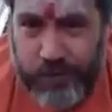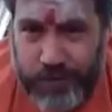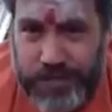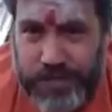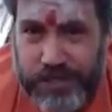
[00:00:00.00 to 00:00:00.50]

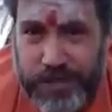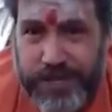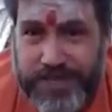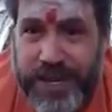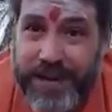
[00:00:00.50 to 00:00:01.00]
position
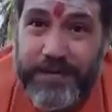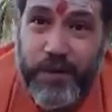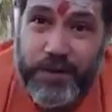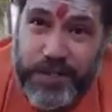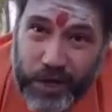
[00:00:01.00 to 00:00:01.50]
because they have
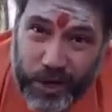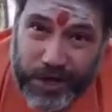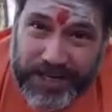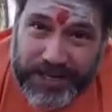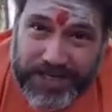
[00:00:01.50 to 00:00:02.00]
no
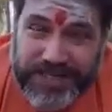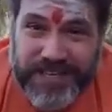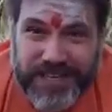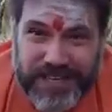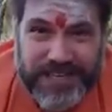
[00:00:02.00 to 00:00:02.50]
choice.
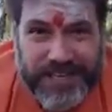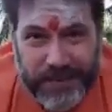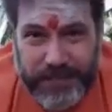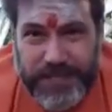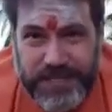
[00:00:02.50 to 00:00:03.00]
The
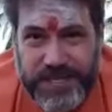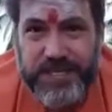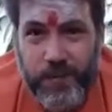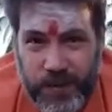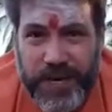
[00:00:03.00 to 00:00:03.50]
difference
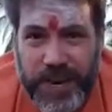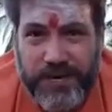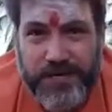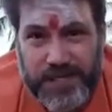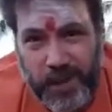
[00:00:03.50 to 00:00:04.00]
is we
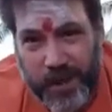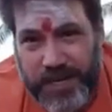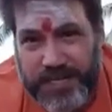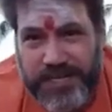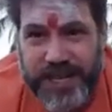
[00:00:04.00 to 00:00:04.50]
have
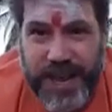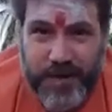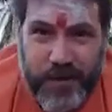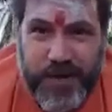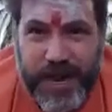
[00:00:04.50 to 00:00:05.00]
choice
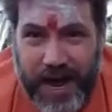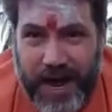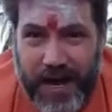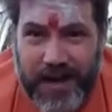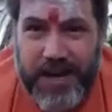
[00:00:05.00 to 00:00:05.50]
and we
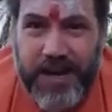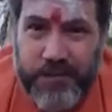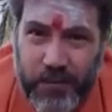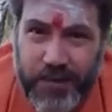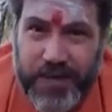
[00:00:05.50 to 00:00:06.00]
are
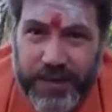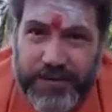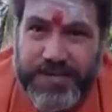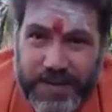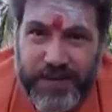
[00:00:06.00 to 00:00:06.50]
putting
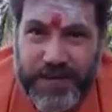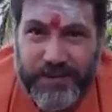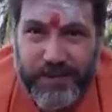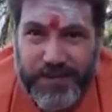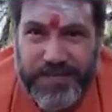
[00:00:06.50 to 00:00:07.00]
ourselves in
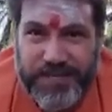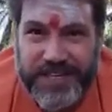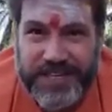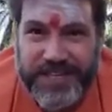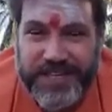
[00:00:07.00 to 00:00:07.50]
that
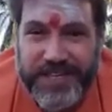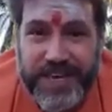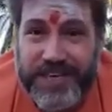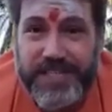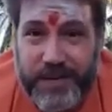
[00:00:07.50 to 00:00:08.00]
position.
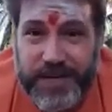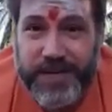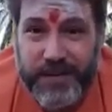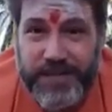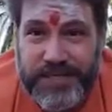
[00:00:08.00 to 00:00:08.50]
That is the big
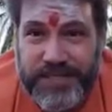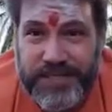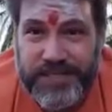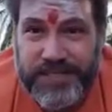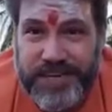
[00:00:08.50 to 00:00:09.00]

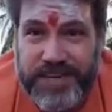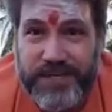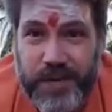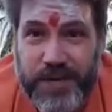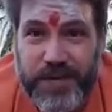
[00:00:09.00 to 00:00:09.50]
difference. That
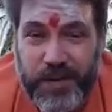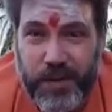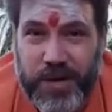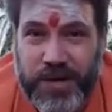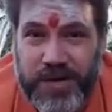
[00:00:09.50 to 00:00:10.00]
is where
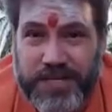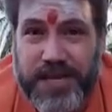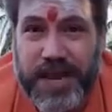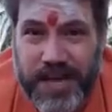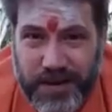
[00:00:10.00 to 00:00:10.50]
yoga
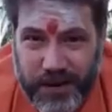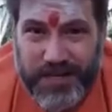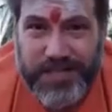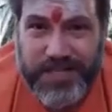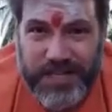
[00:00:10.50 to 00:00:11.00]
is
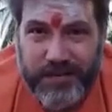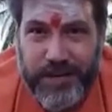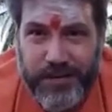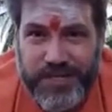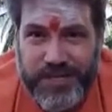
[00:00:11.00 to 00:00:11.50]
conscious
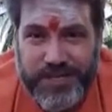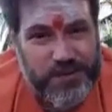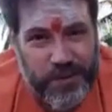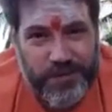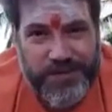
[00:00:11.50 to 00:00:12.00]
evolution,
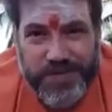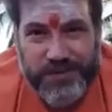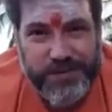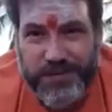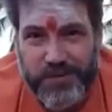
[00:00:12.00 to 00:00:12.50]
as Swamiji
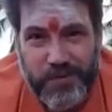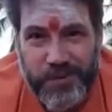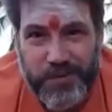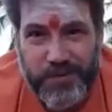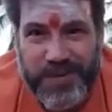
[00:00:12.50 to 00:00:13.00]
used to so
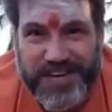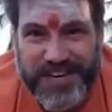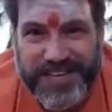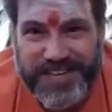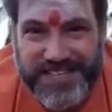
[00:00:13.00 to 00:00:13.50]
beautifully
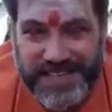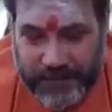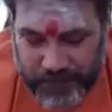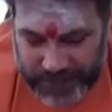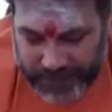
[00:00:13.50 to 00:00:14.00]
tell us.
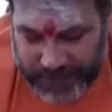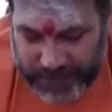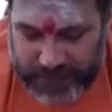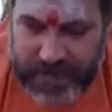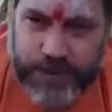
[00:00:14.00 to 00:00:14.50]

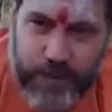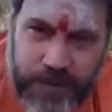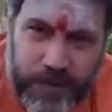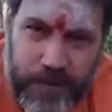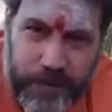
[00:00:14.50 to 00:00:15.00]
Let's
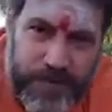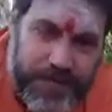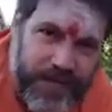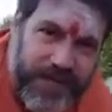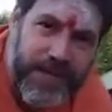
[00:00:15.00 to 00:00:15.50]
perform the
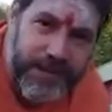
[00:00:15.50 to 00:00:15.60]
tiger